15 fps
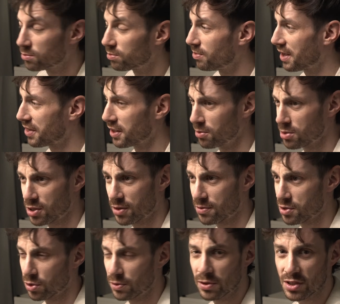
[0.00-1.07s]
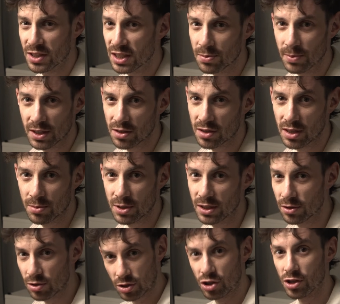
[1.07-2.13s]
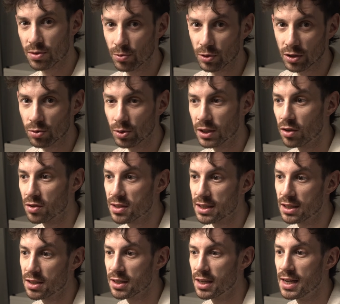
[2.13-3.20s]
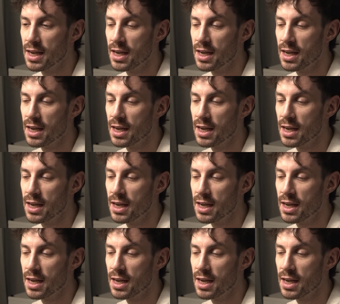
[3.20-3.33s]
I think it was out of stock for 6 months or something, so I just wanted to announce this.